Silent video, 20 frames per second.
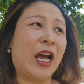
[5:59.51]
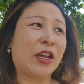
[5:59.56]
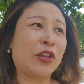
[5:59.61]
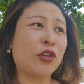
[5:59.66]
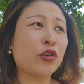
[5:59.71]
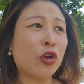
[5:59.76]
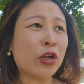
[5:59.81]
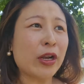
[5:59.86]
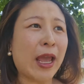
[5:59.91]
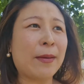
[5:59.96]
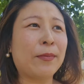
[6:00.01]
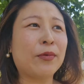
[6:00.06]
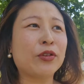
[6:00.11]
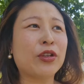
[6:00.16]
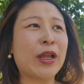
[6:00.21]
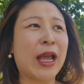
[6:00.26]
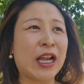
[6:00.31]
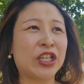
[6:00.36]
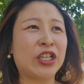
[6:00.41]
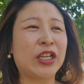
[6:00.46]
you're not able
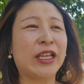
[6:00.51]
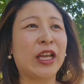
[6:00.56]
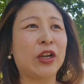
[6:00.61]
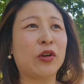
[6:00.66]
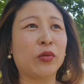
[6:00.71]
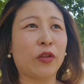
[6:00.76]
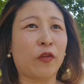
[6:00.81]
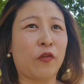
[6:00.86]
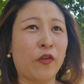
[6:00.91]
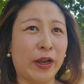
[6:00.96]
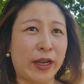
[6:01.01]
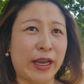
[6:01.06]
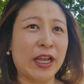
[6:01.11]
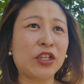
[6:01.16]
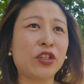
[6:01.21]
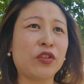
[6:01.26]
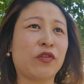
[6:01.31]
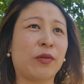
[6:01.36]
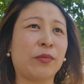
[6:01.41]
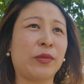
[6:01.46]
to actually get all the
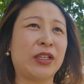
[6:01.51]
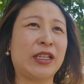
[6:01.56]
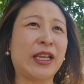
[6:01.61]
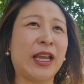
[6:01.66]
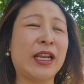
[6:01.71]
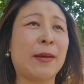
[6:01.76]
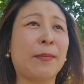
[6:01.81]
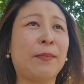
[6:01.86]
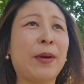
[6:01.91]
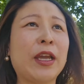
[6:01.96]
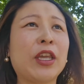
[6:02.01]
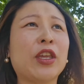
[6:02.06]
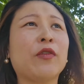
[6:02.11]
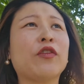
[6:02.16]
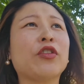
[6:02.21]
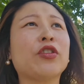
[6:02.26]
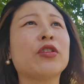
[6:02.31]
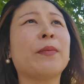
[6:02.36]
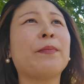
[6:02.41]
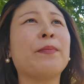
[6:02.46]
financial from the tenant, but
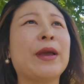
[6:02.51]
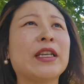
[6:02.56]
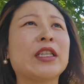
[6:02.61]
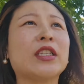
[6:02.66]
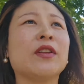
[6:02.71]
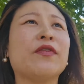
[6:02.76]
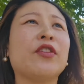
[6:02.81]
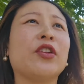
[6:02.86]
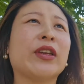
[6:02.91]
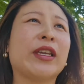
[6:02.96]
to the best of your